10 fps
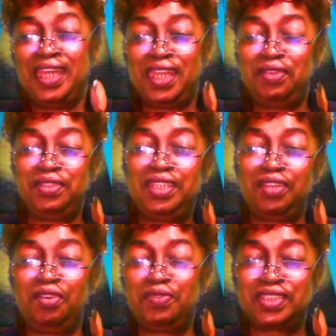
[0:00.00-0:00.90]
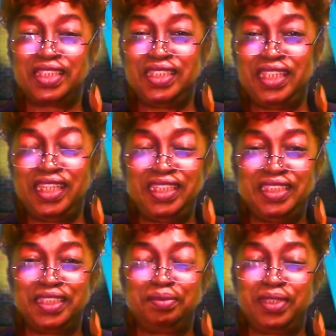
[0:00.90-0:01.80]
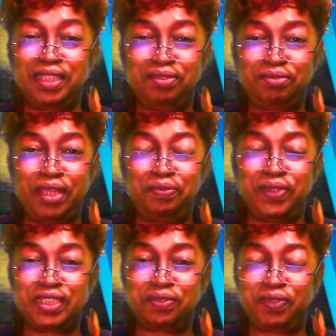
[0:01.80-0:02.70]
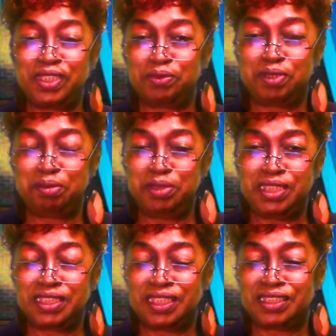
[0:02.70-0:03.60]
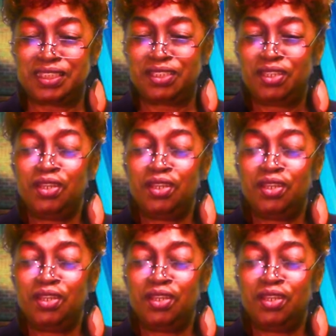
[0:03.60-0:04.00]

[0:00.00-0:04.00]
And everything, and all of a sudden there he's up there, right face to face with him, and he says,